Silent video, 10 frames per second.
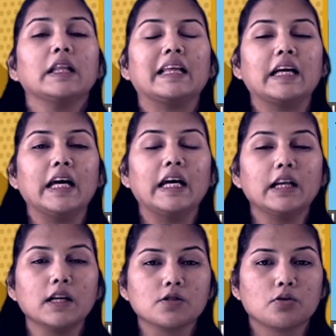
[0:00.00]
The
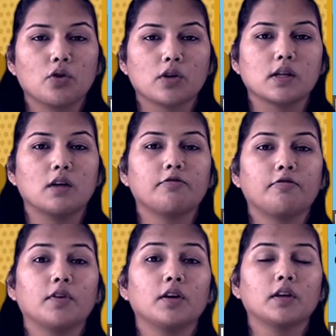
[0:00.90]
igneous rocks are
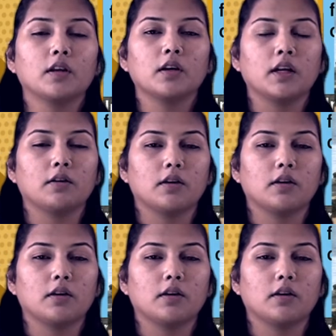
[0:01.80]
further